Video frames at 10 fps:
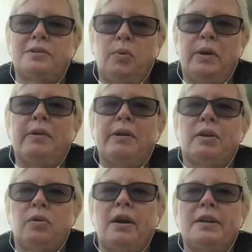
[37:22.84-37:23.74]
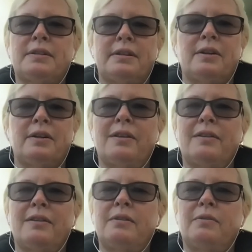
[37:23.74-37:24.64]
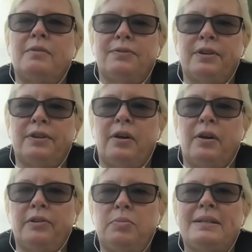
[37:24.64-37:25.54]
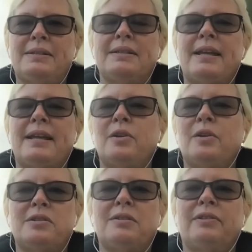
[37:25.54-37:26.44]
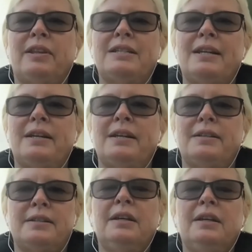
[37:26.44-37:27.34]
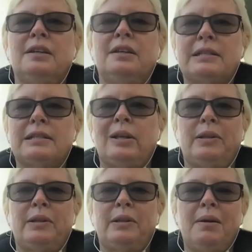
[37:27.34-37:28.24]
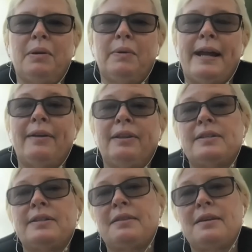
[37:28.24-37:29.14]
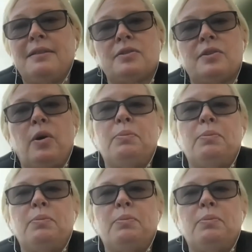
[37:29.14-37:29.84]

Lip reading: to query across, the different knowledge bases. That notion of linked data is slowly becoming reality. So I think there's a hope that